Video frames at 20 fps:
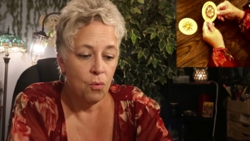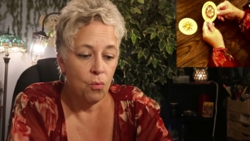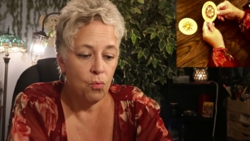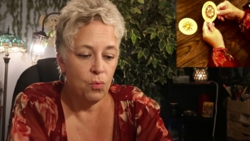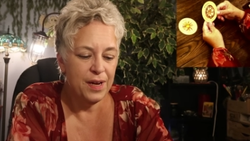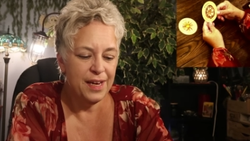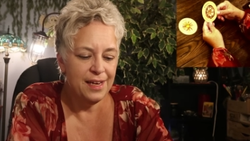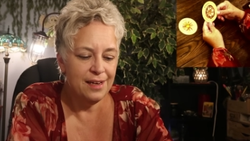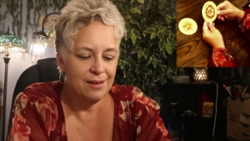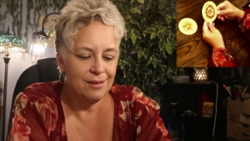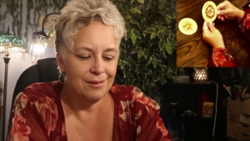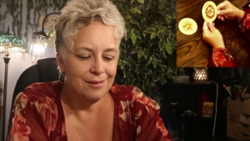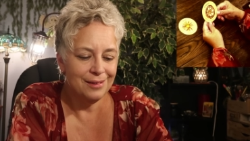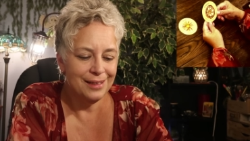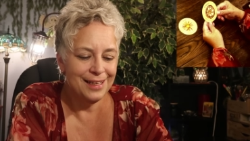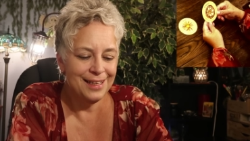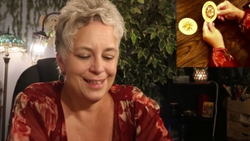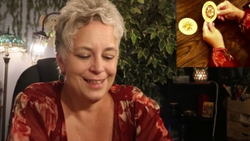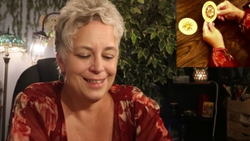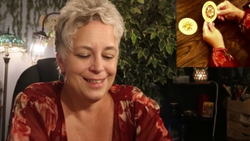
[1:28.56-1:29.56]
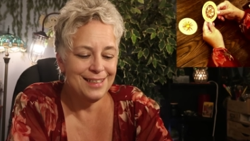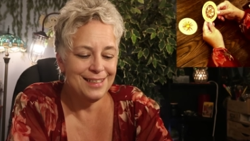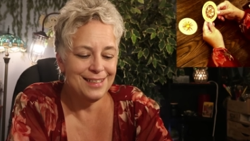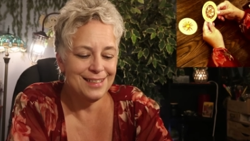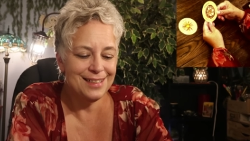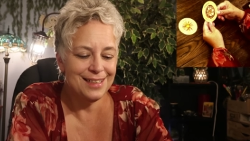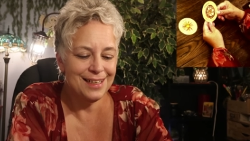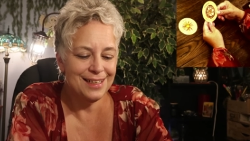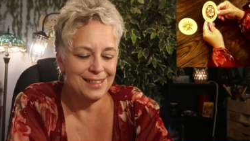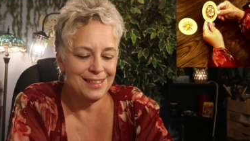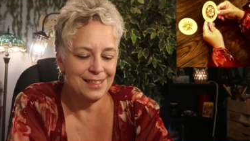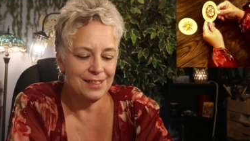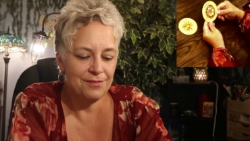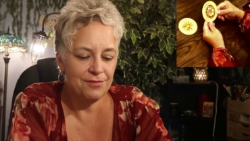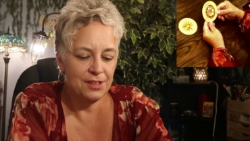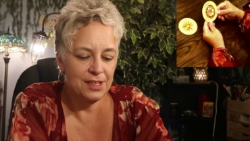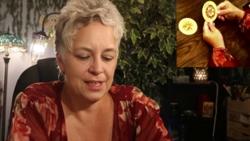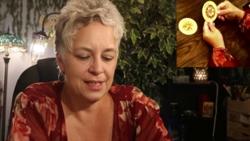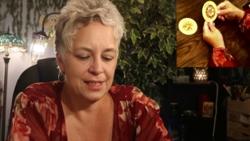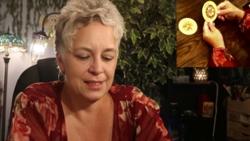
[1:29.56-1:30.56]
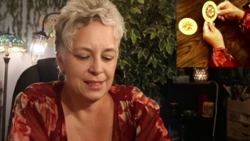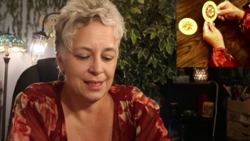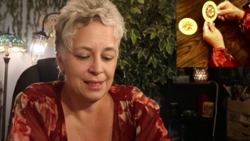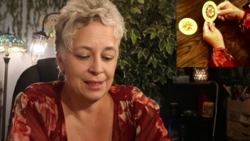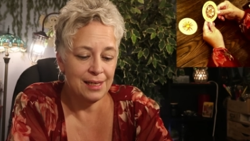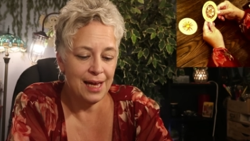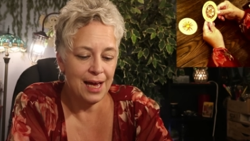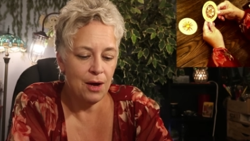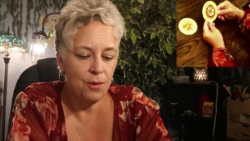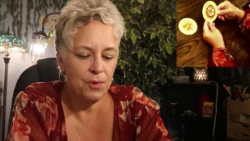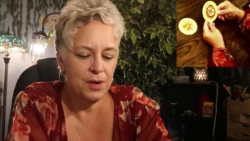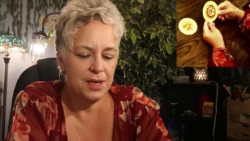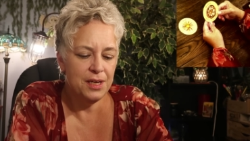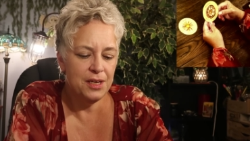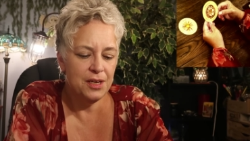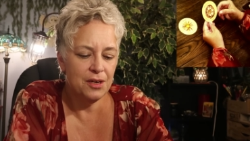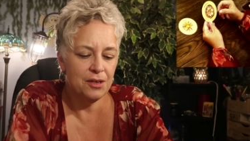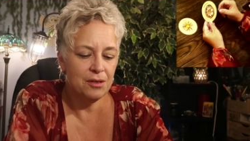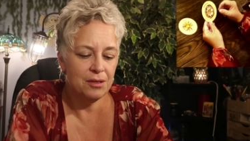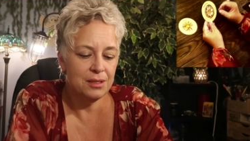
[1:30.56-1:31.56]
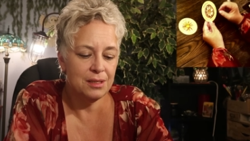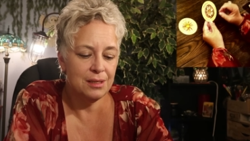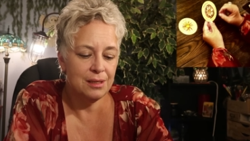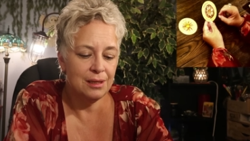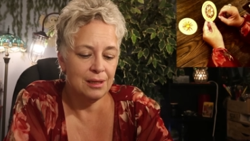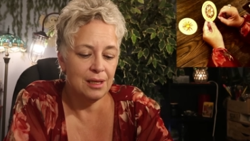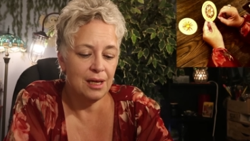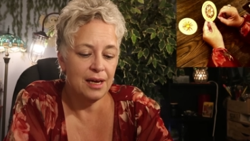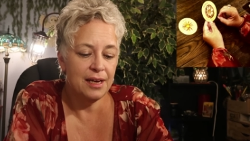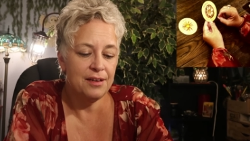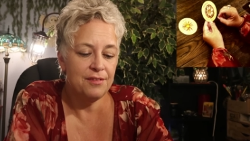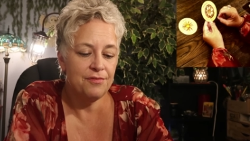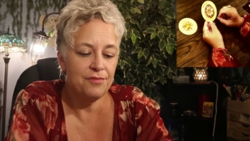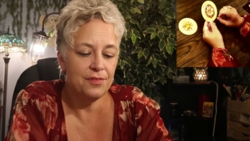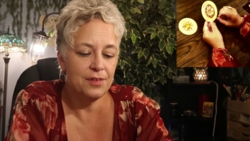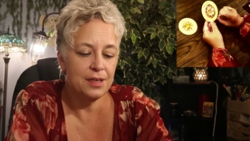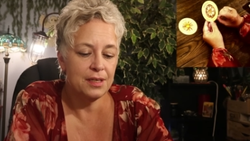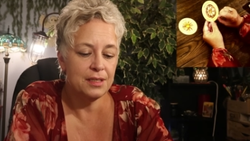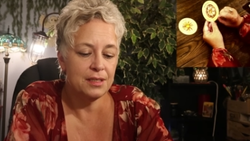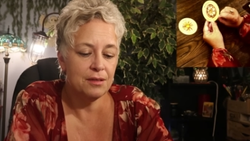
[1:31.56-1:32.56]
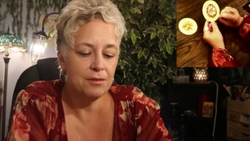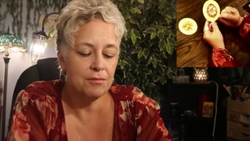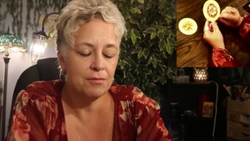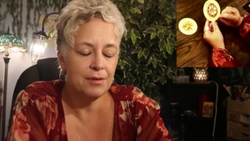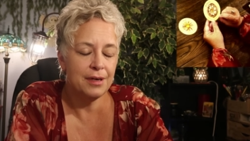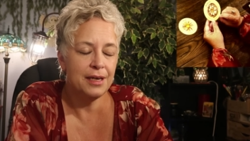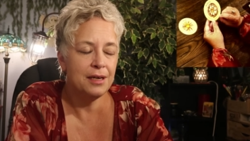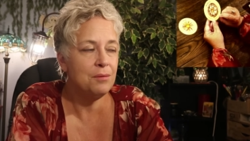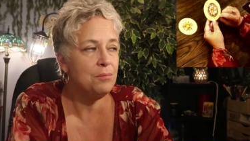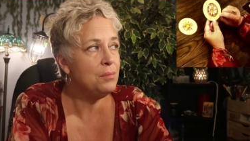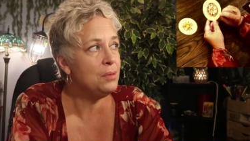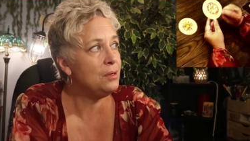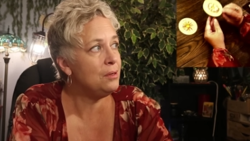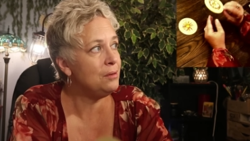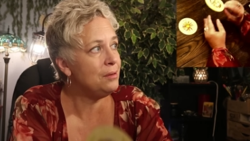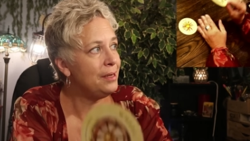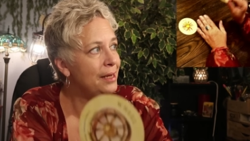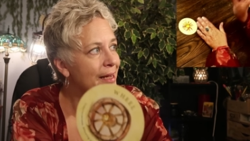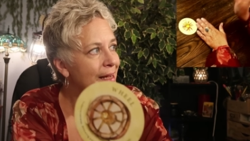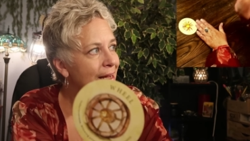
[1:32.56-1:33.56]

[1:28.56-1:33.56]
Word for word: Wheel, indecisiveness, allowing your life to ramble